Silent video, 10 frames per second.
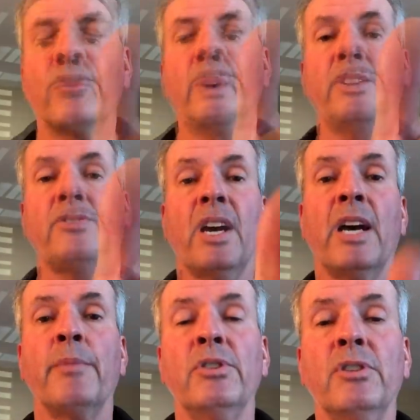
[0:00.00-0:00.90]
Great
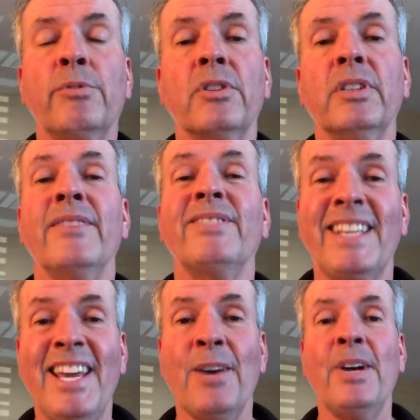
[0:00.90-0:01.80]
job, Uber and Lyft. I
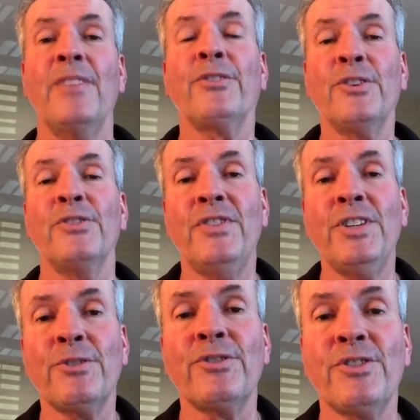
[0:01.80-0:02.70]
can't wait for those
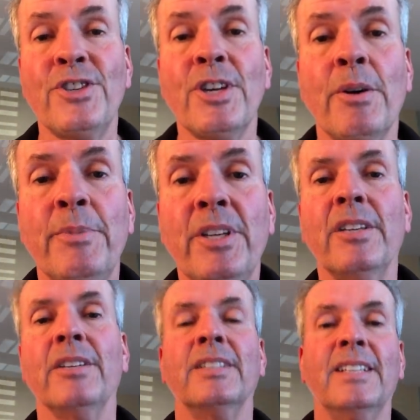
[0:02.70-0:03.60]
features to show up
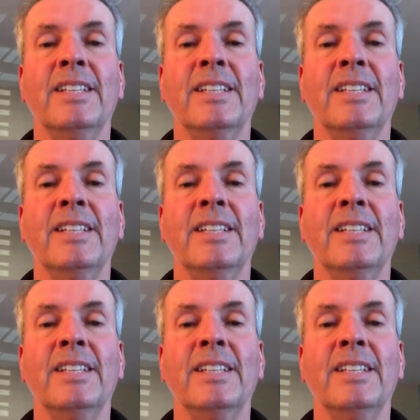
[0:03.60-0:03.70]
here